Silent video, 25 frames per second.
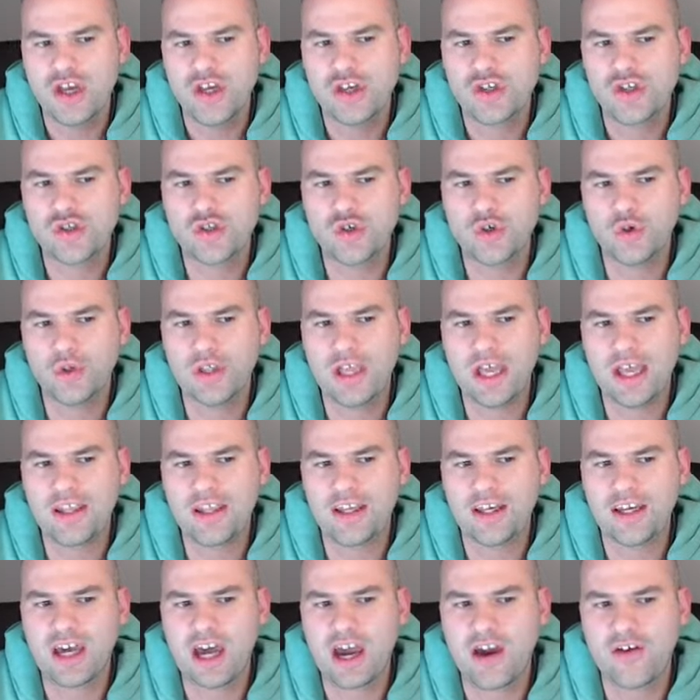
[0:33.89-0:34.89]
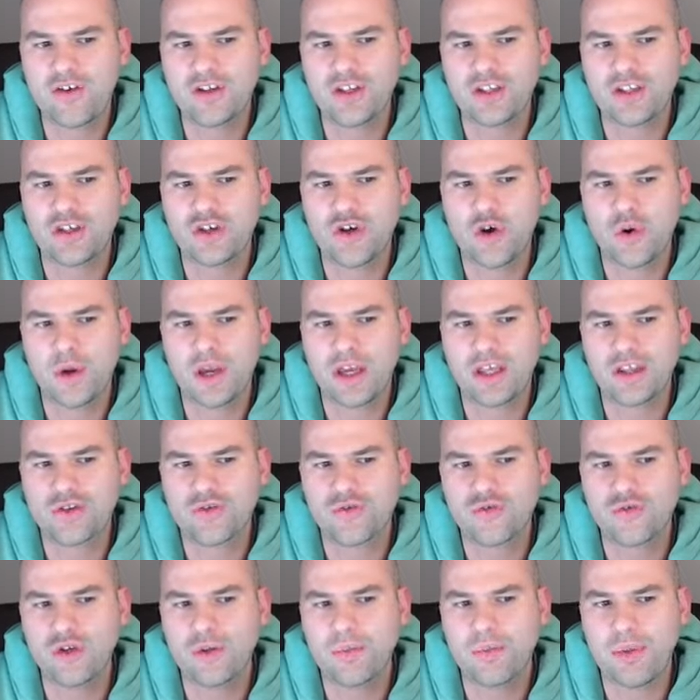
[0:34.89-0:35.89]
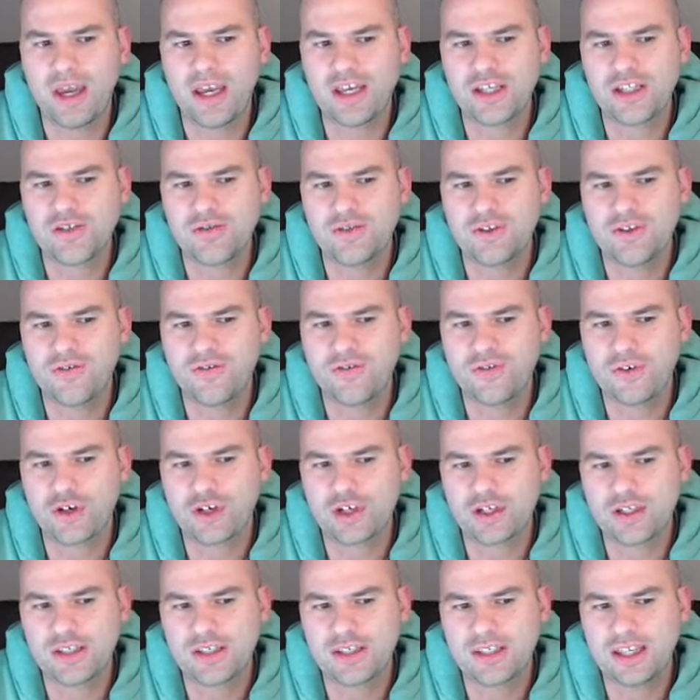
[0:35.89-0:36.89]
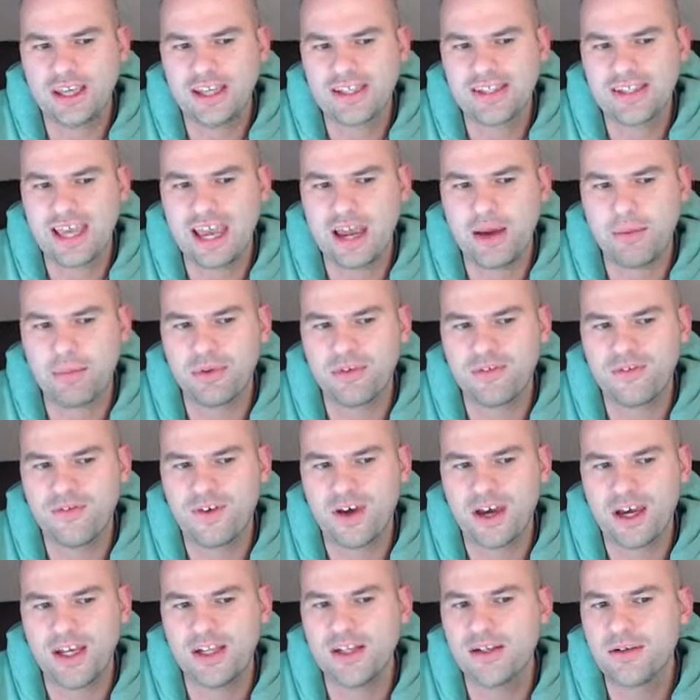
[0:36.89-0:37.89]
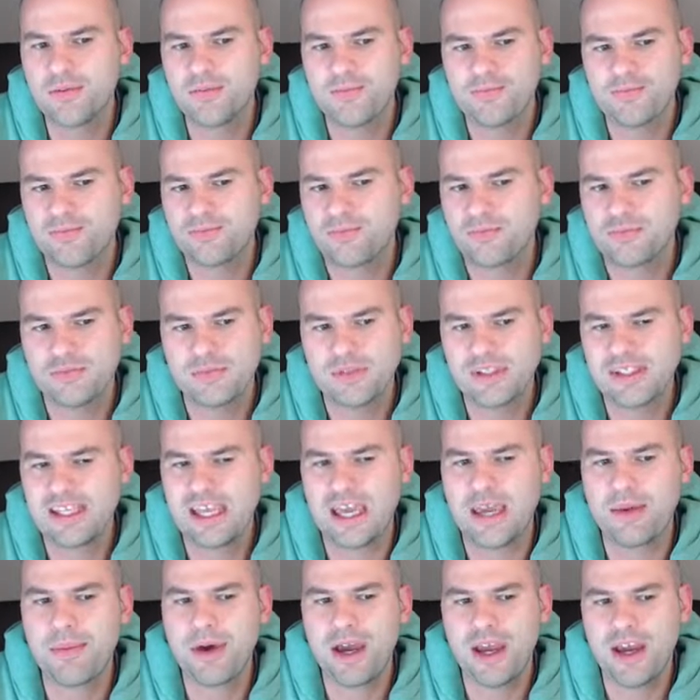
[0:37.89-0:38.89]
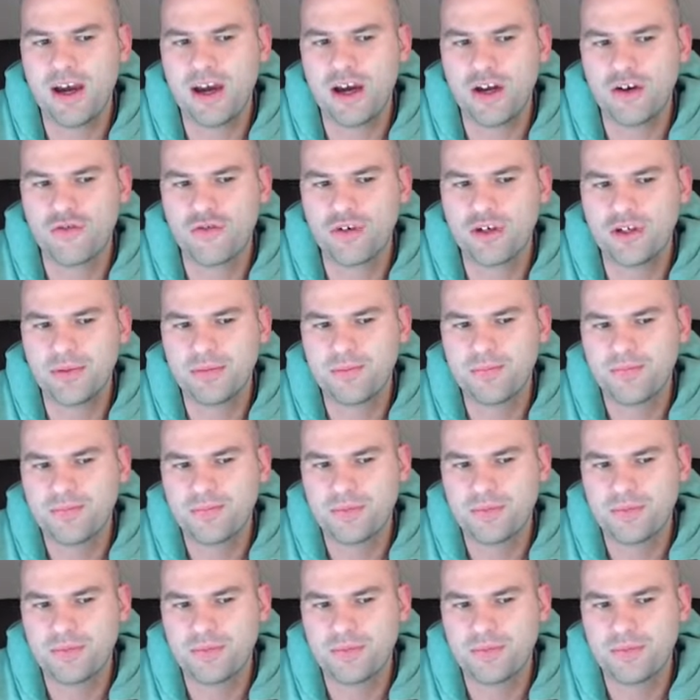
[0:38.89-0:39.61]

so that the current going through the base of the first gets amplified, say by 100,